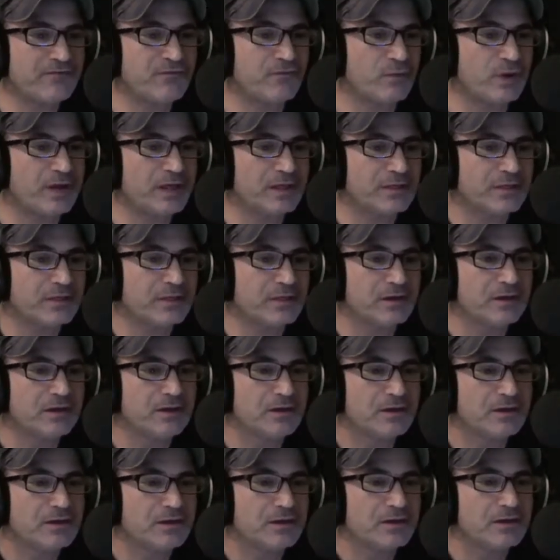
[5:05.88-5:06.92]
with
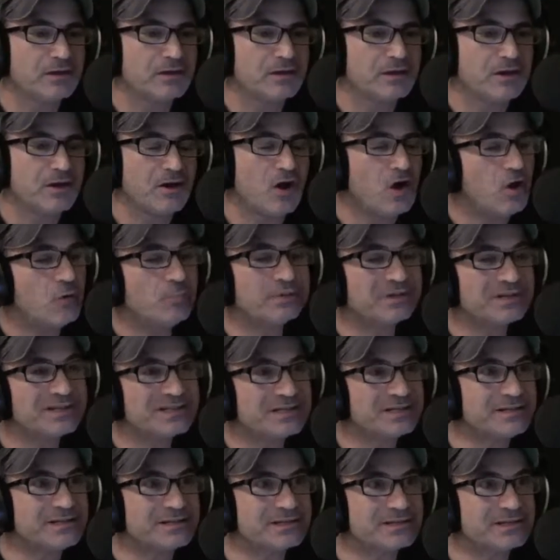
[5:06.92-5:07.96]

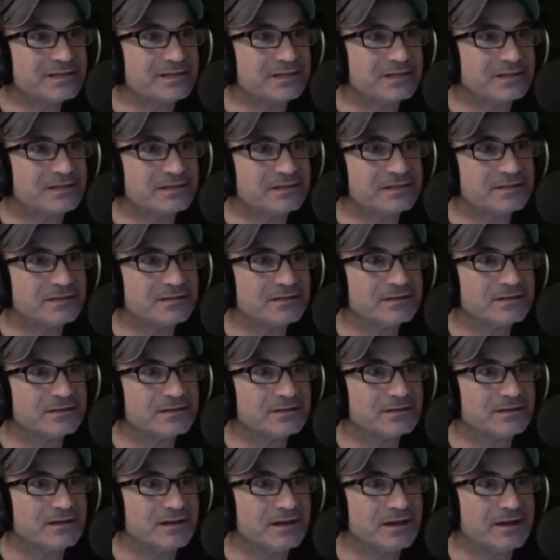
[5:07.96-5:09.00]
hopelessness and
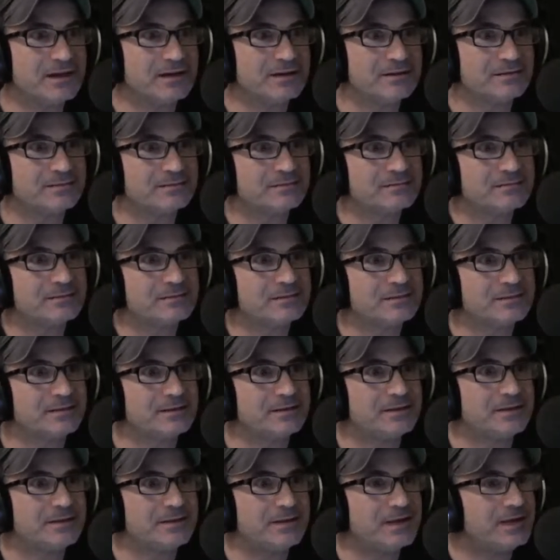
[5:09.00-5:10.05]

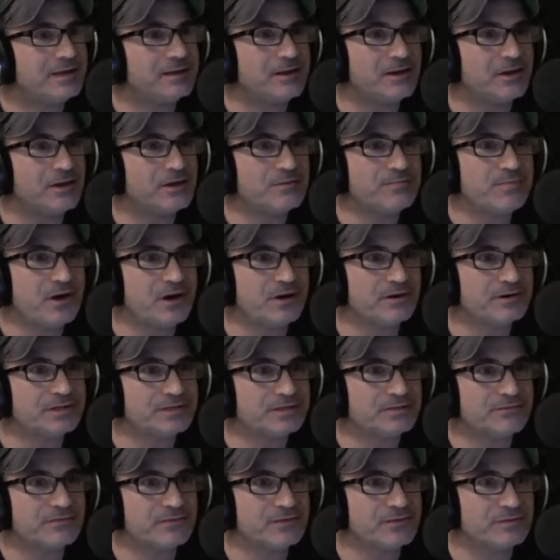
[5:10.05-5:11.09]
than other parts
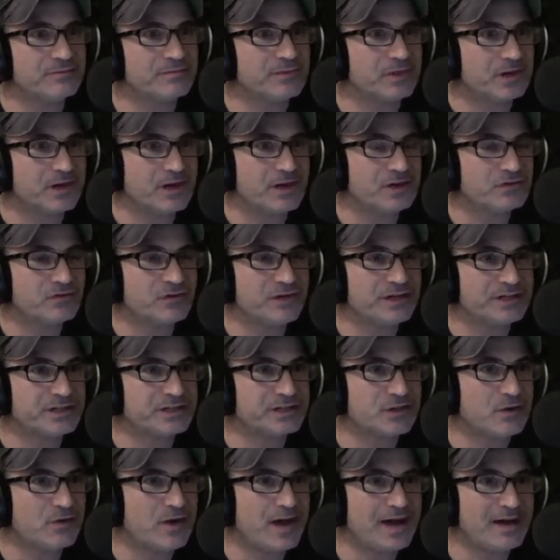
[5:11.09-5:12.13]
of the country? It just
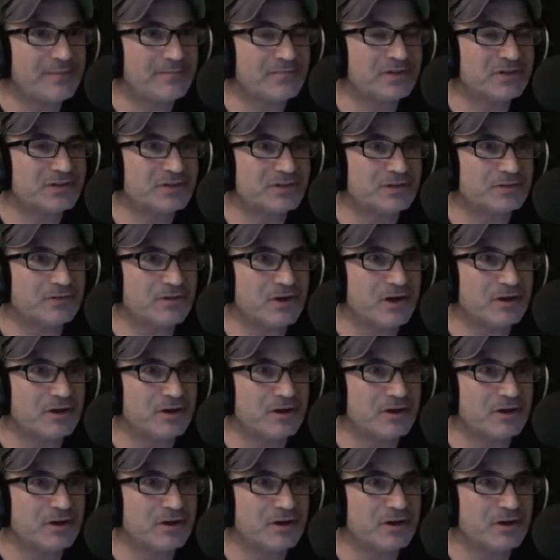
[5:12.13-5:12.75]
so happens they're all